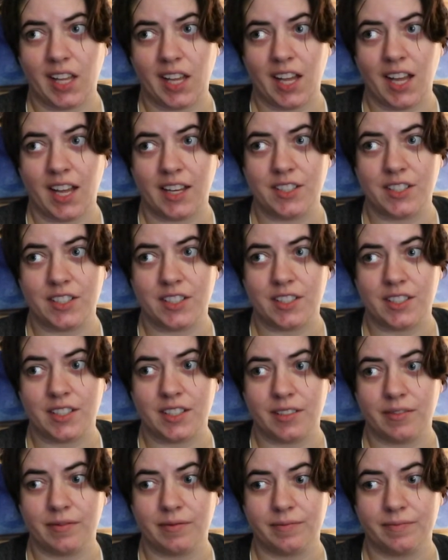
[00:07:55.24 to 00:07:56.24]
I
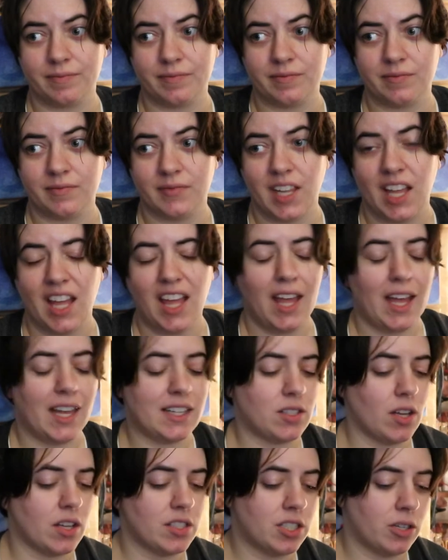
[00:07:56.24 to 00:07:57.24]
just,
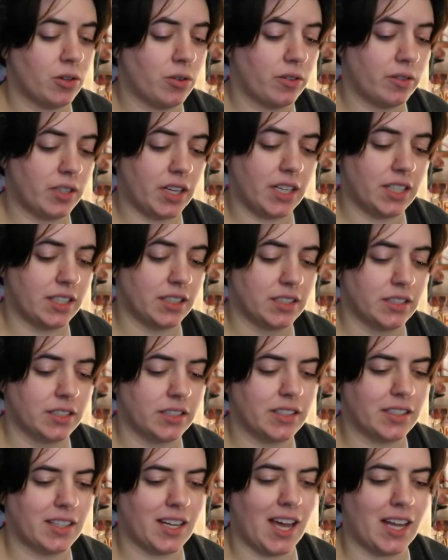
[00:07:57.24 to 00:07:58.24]
it's also
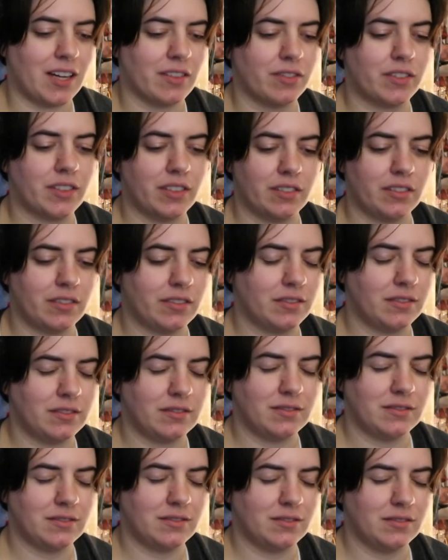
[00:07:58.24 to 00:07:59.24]
it kind of
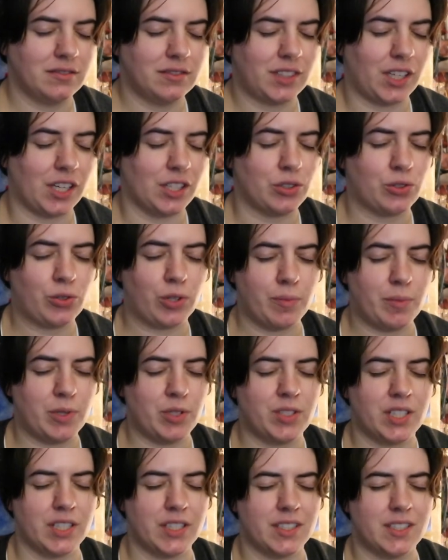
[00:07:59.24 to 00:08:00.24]

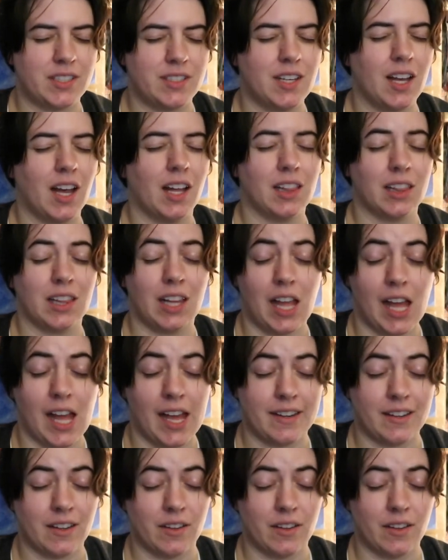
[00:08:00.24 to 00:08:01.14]
contributed a lot